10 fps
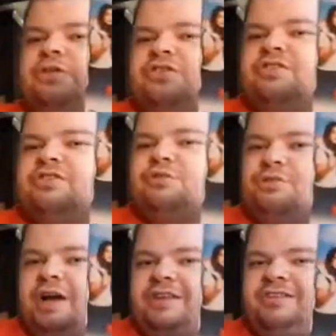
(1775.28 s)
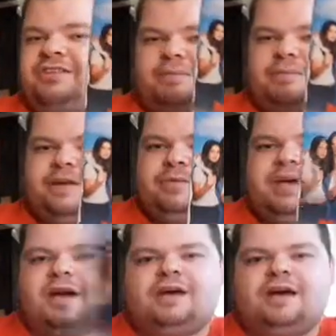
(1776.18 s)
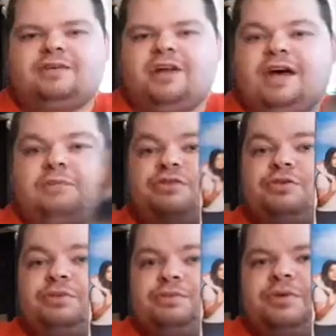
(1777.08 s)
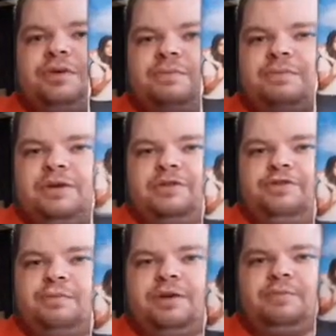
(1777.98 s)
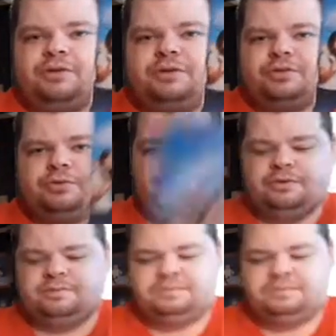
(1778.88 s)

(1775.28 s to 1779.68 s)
just as cool as Stand By Me. I absolutely really dug this one. Really enjoyed it.